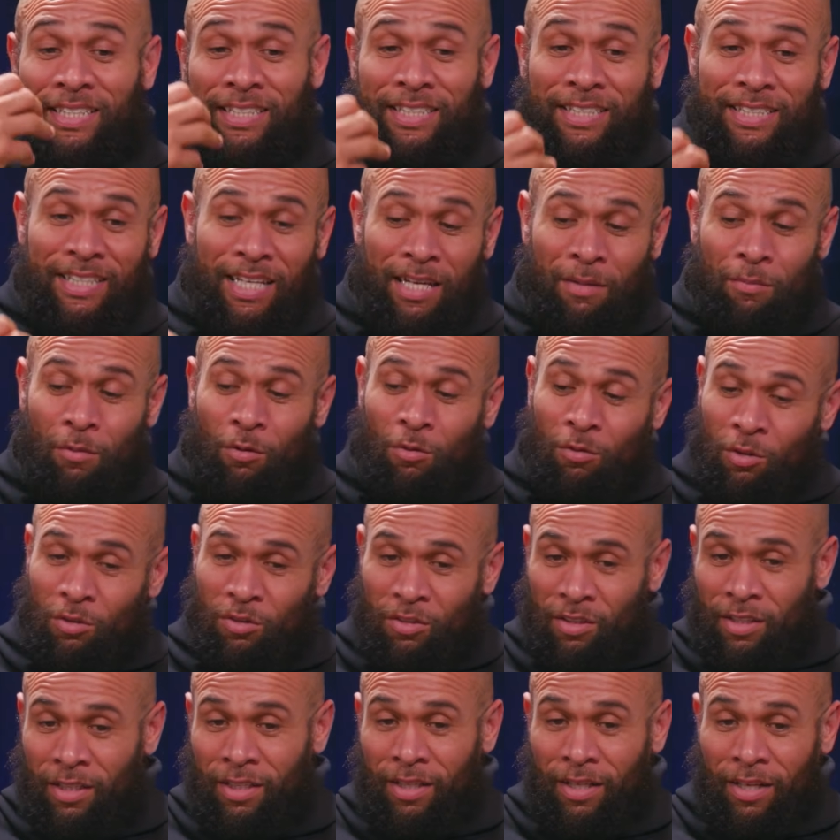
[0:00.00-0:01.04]
I see the table,
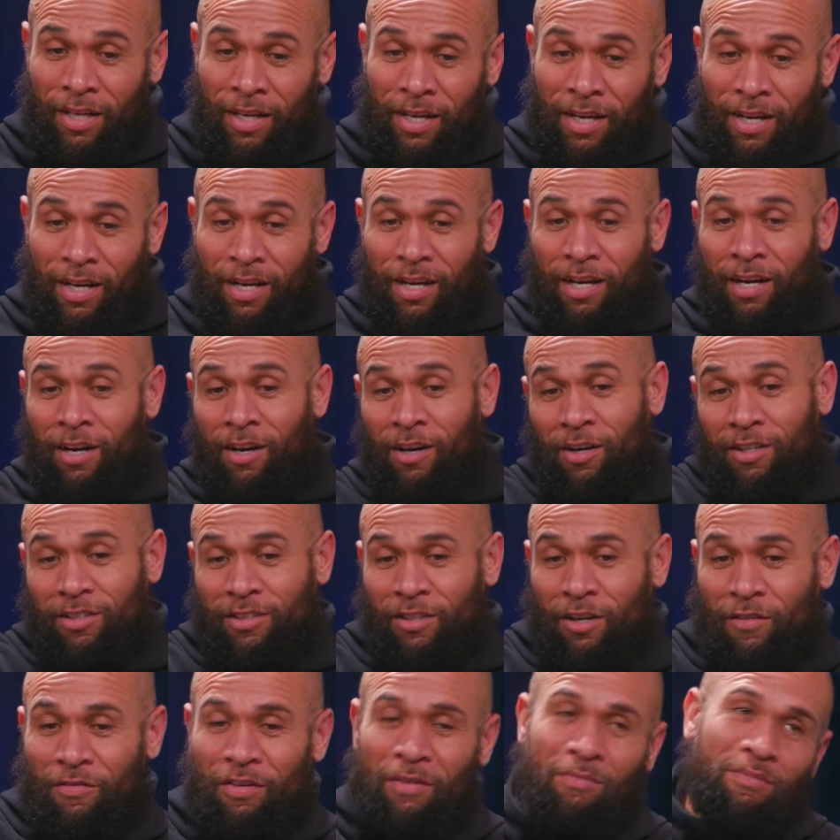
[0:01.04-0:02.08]
you see a
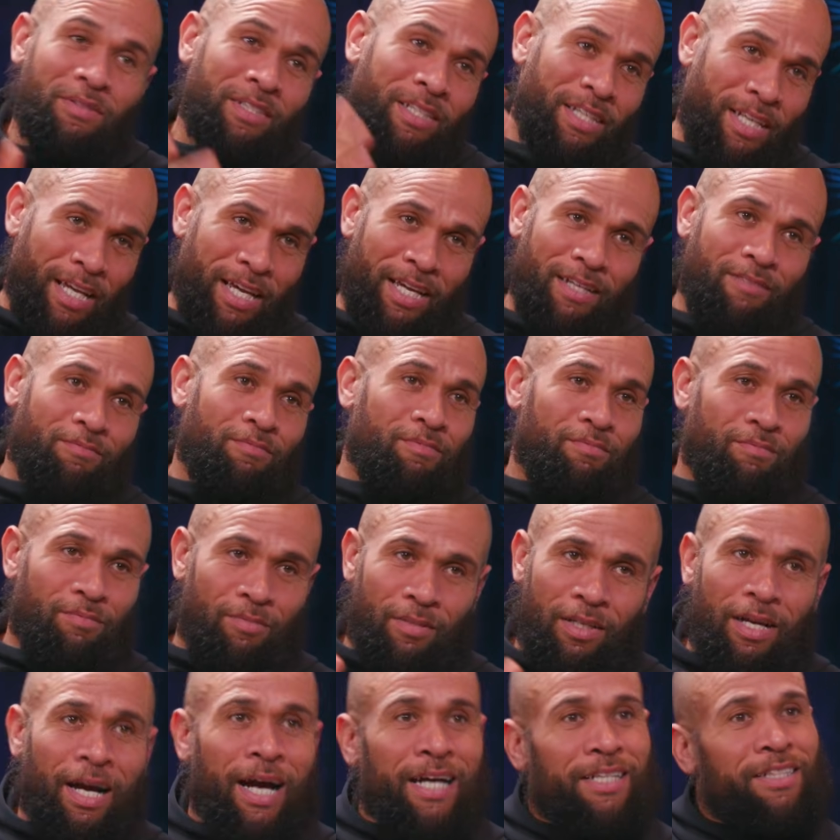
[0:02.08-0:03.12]
glass half empty,
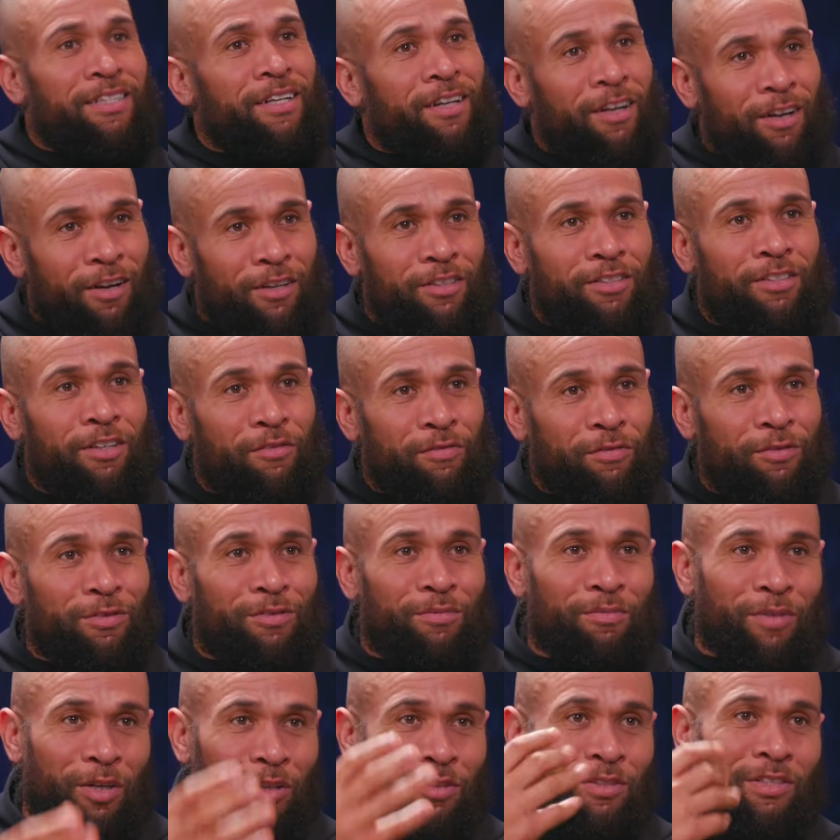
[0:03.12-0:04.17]
I see a glass half
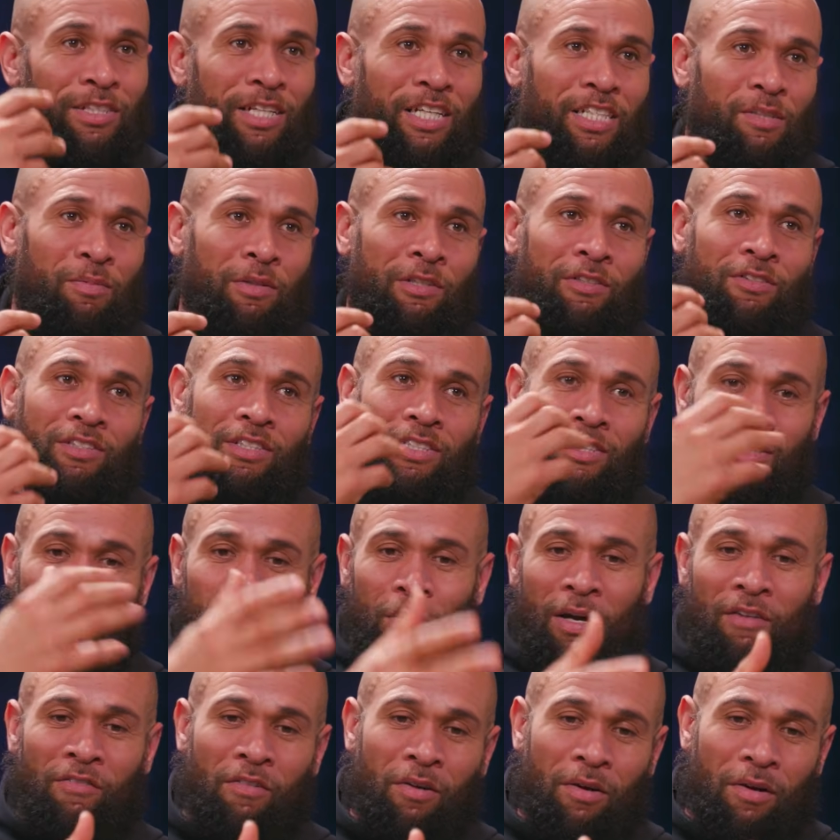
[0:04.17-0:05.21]
full because of the experiences.
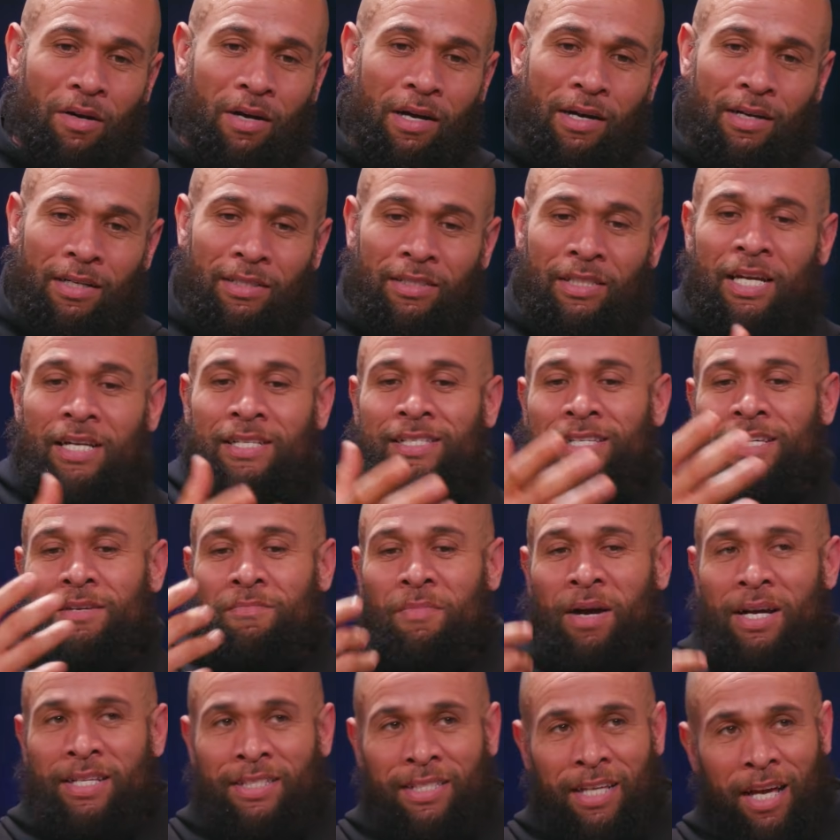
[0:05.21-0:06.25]
You have a
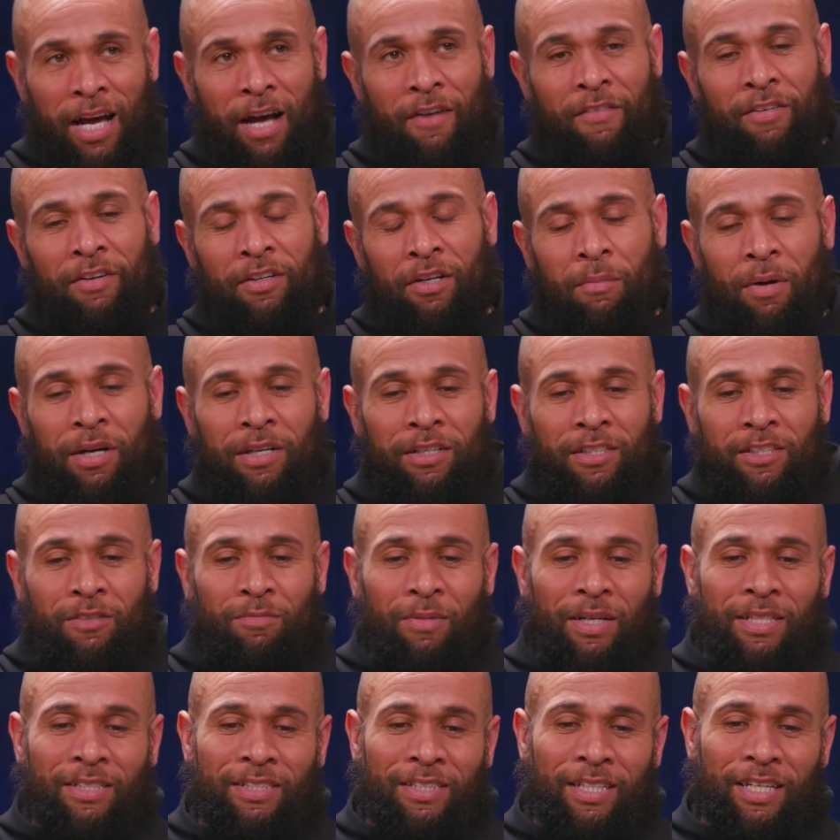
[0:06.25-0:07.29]
scarcity mindset, I have an
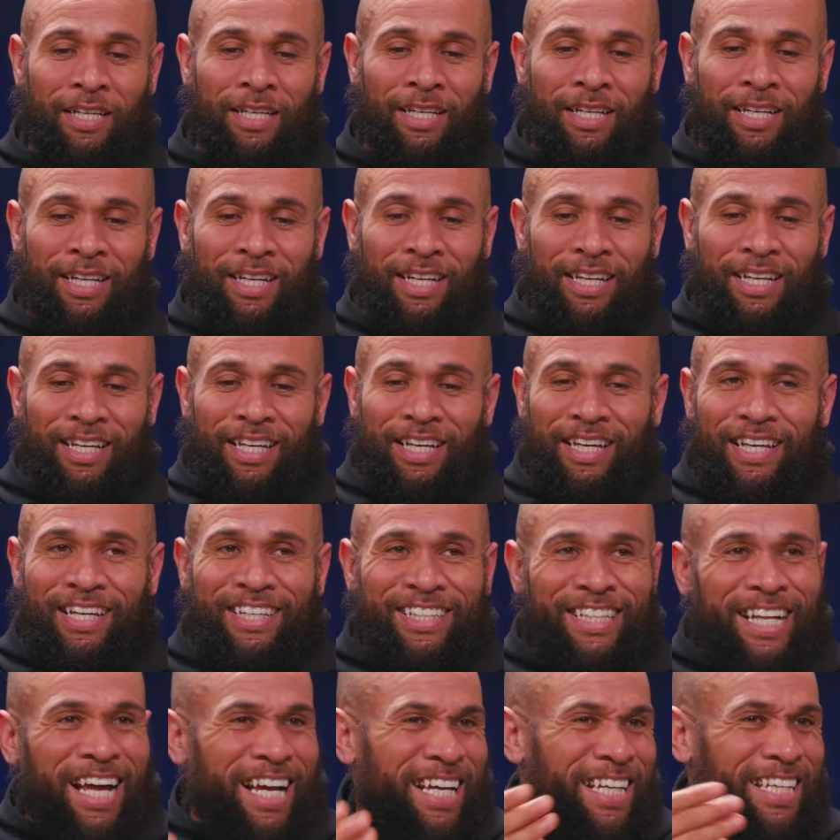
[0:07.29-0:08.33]
abundance mindset.
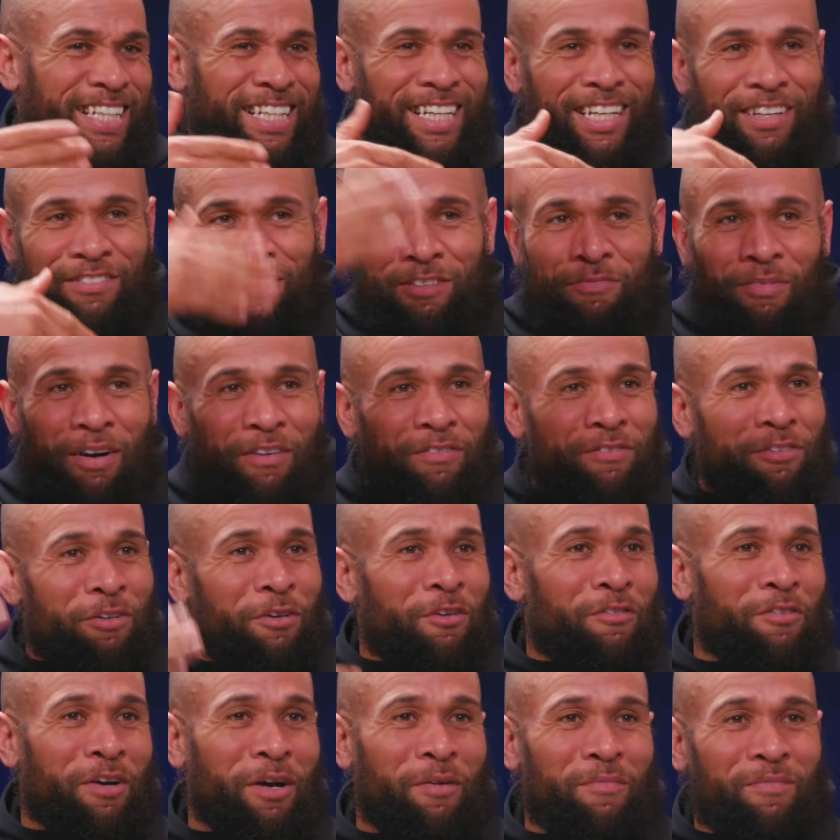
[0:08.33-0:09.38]
It's like he lifted my
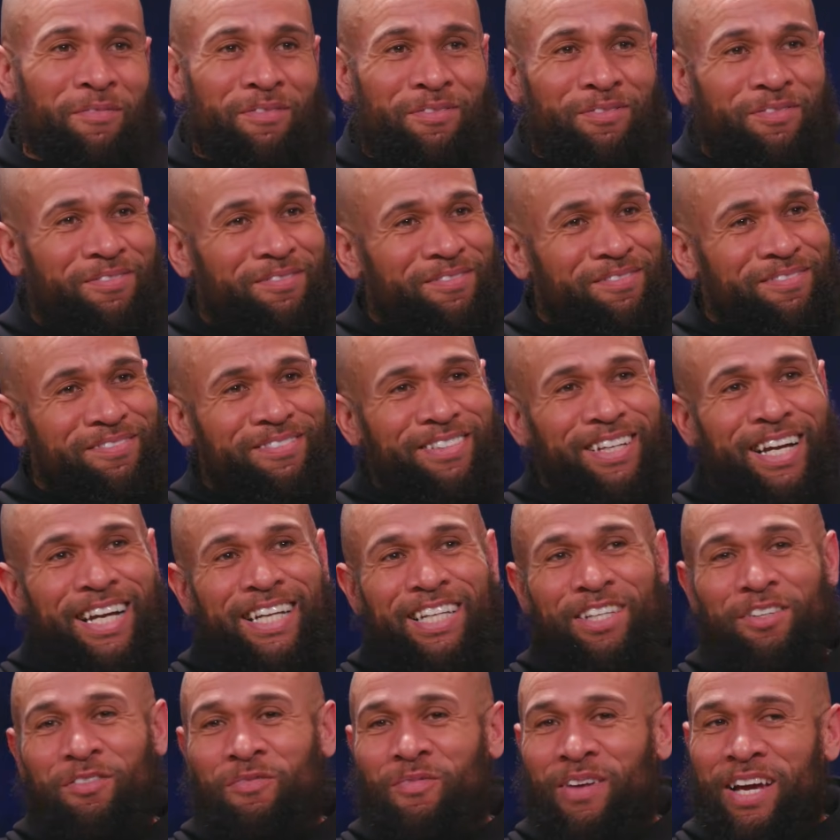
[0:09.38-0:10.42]
filter up
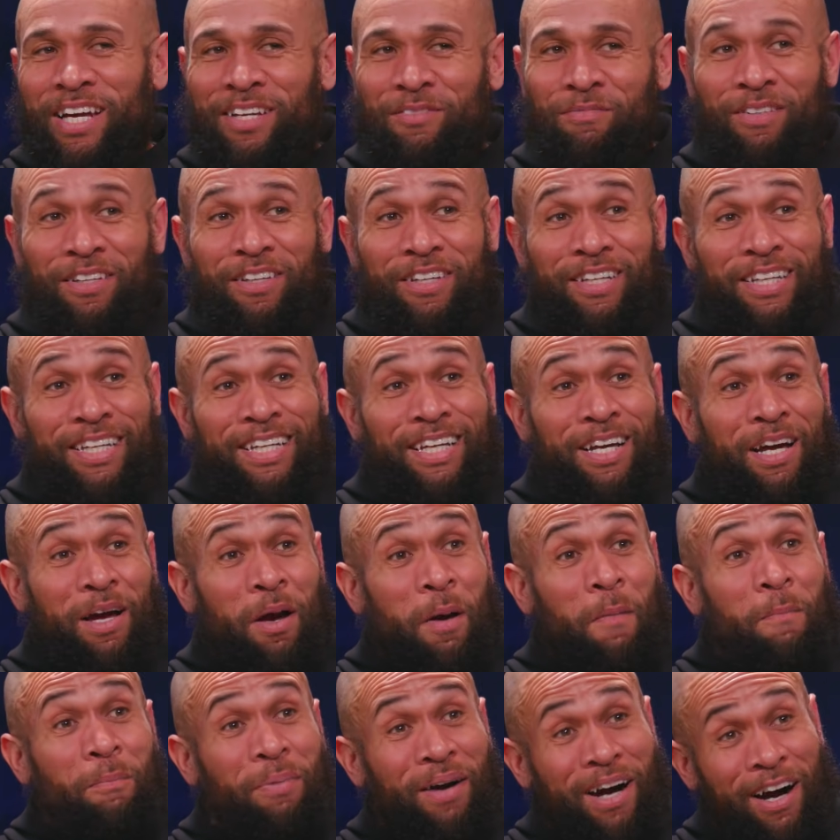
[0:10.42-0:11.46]
and he made me
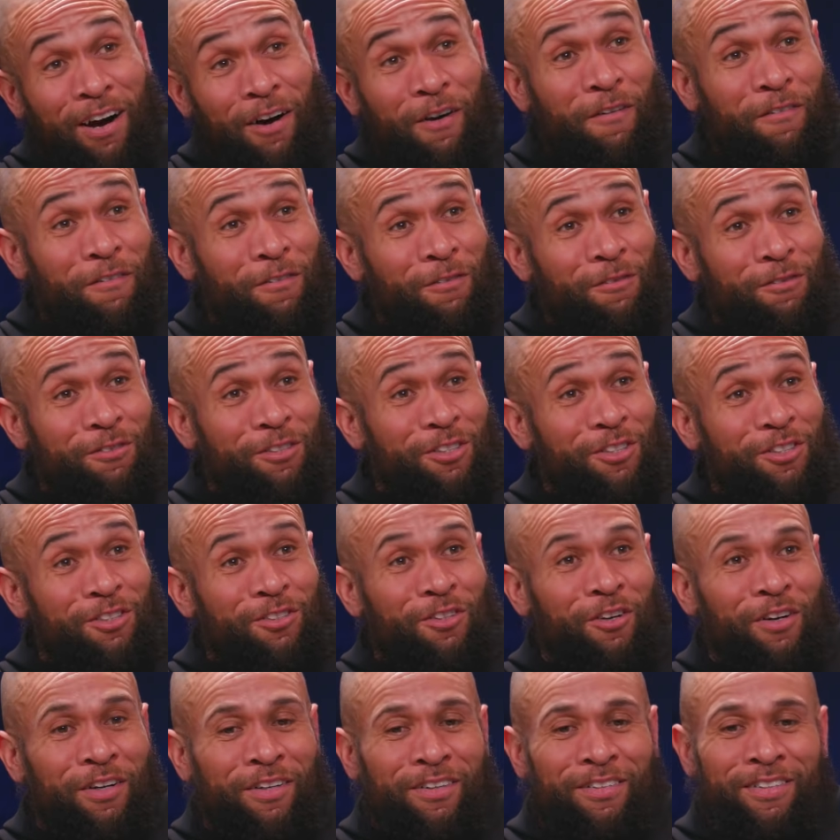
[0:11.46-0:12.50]
powerful,
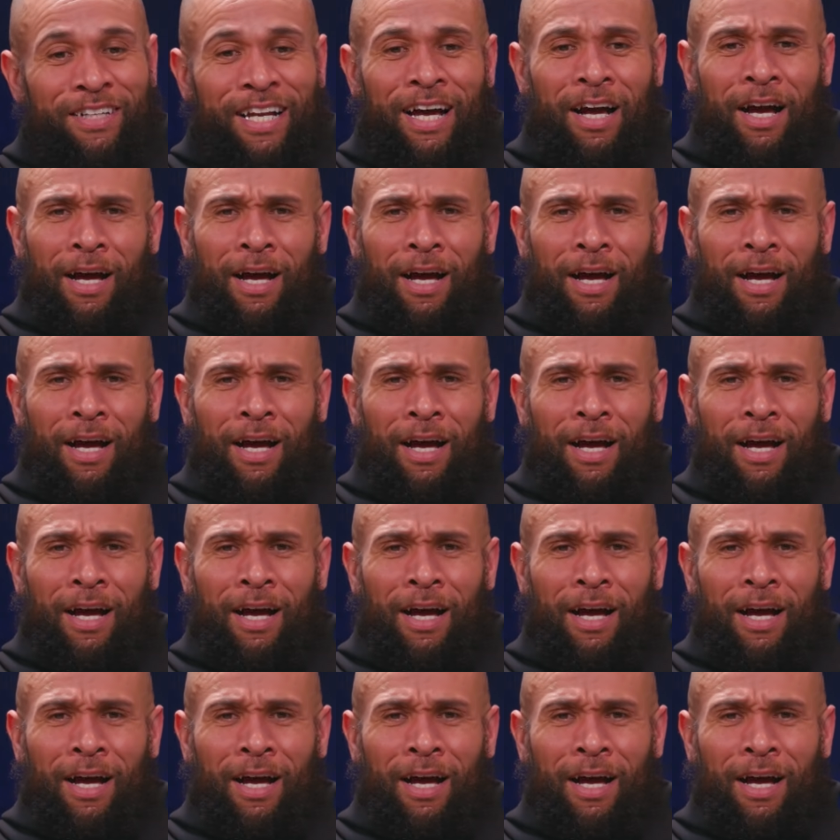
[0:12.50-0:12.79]
strong. He's